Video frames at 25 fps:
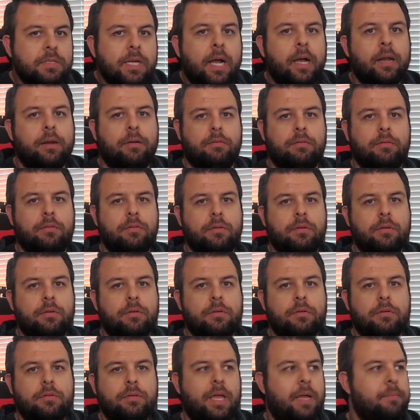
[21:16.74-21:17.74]
Done.
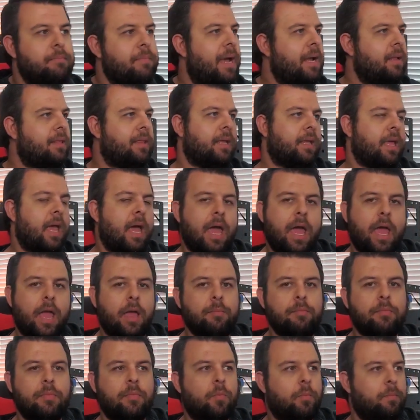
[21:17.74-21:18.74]
Then make the
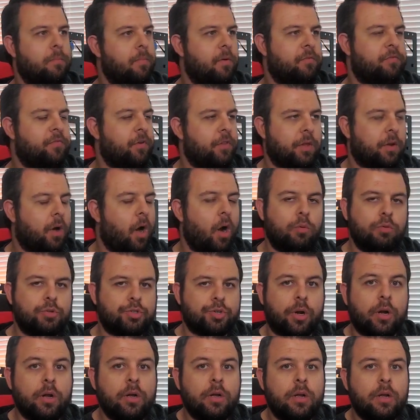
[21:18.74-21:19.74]
game for the
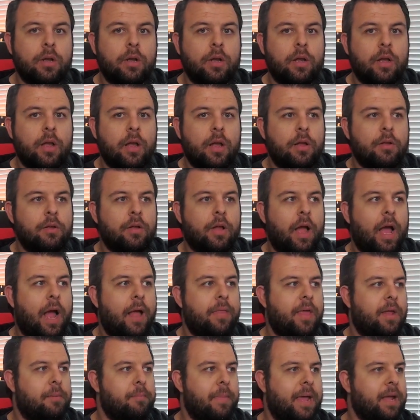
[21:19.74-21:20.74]
Ultra
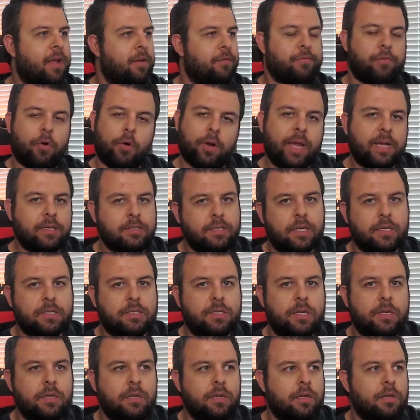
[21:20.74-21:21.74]
and then make it 4K
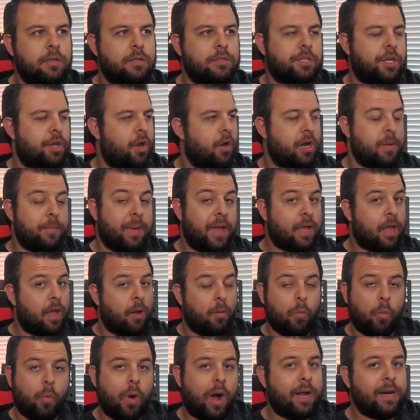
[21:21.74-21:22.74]
60. So you're only
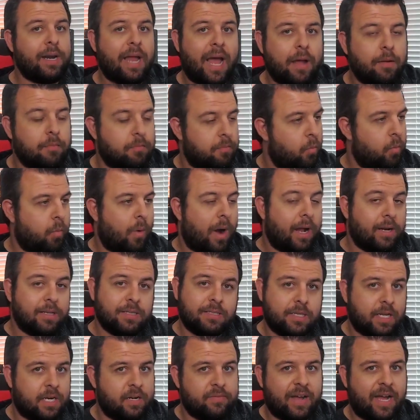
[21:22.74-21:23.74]
making
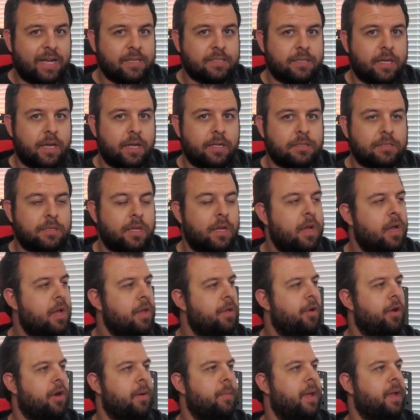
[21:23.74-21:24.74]
one set of assets,
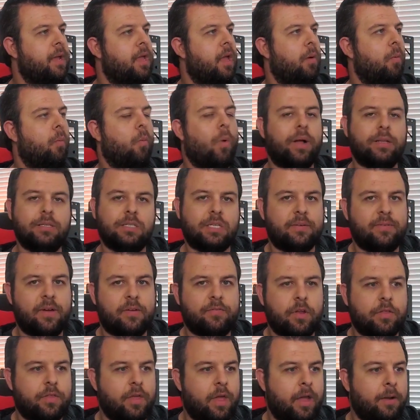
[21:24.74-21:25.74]
you're only making one set of
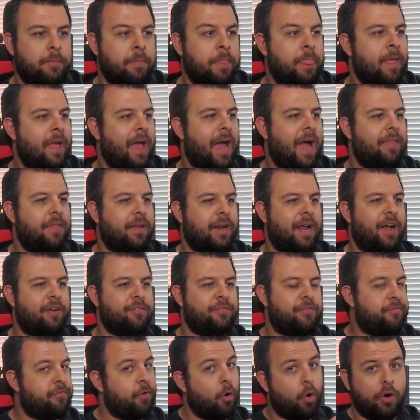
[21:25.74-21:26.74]
everything, and then
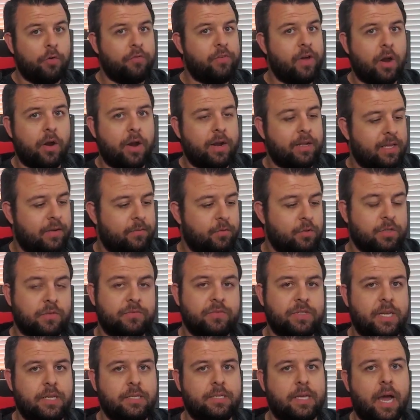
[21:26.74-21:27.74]
have 4 varying levels
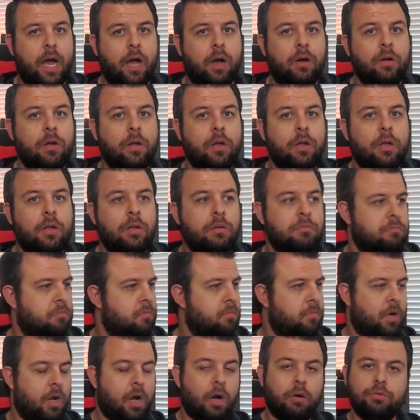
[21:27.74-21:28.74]
of detail.
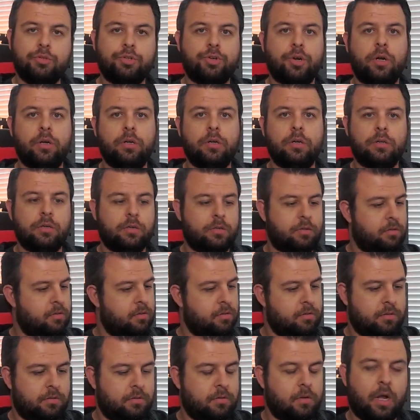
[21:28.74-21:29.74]
Ultra,
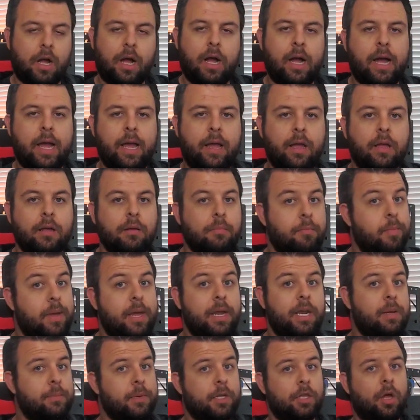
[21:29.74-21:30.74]
high,
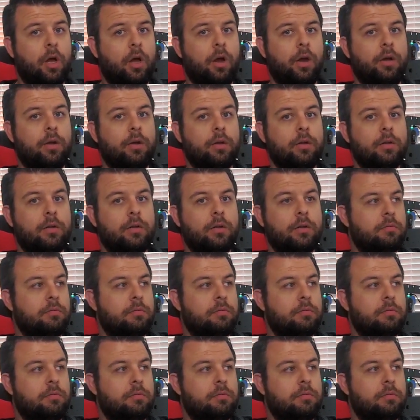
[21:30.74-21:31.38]
medium, and low.